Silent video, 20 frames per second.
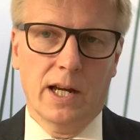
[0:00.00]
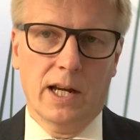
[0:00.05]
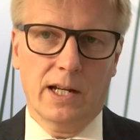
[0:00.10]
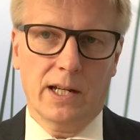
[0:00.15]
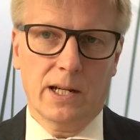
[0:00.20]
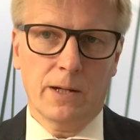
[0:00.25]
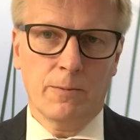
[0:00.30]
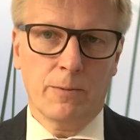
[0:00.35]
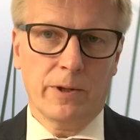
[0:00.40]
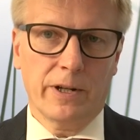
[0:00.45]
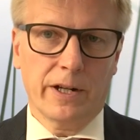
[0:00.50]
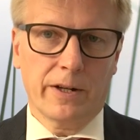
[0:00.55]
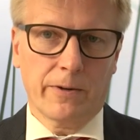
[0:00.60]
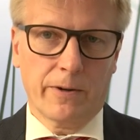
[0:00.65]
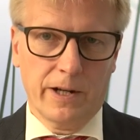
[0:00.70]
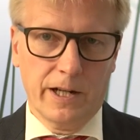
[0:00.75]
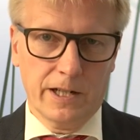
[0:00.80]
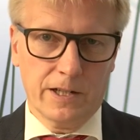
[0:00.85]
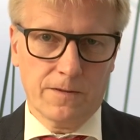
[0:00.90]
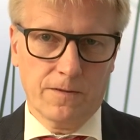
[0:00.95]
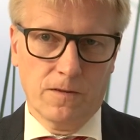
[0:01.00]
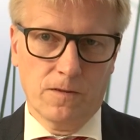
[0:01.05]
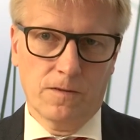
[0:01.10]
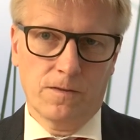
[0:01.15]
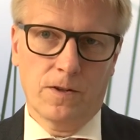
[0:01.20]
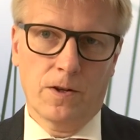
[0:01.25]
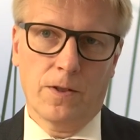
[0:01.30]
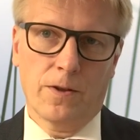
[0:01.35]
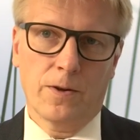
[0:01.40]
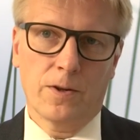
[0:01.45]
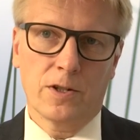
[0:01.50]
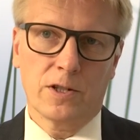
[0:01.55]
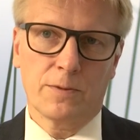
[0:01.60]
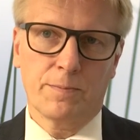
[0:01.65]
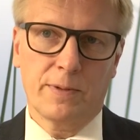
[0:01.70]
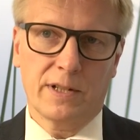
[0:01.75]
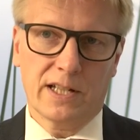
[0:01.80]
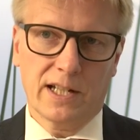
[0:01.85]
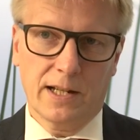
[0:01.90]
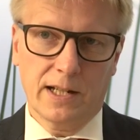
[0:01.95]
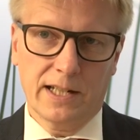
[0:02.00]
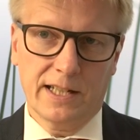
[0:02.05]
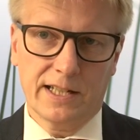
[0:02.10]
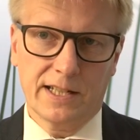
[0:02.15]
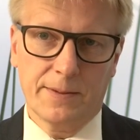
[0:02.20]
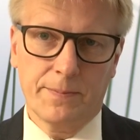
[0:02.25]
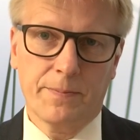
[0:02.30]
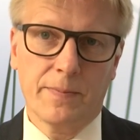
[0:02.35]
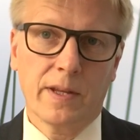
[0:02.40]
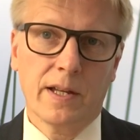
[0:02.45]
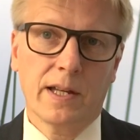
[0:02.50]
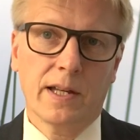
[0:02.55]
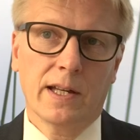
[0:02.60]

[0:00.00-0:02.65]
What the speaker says: and I'm very grateful for the hospitality